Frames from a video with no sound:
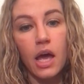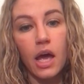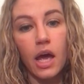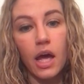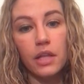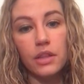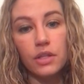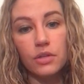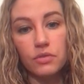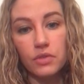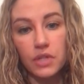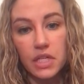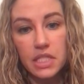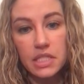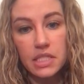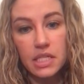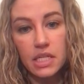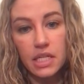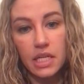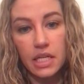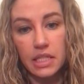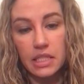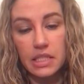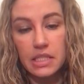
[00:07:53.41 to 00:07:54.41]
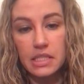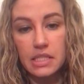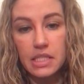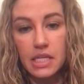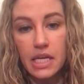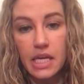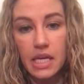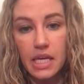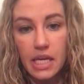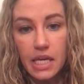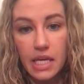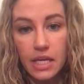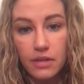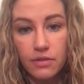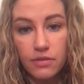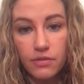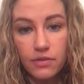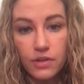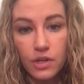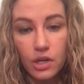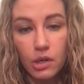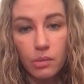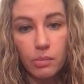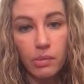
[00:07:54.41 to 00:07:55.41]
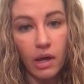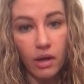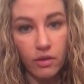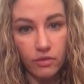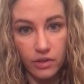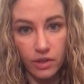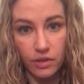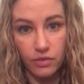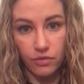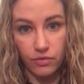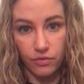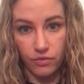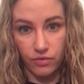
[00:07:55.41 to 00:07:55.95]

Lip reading: And the reason is, if your pelvic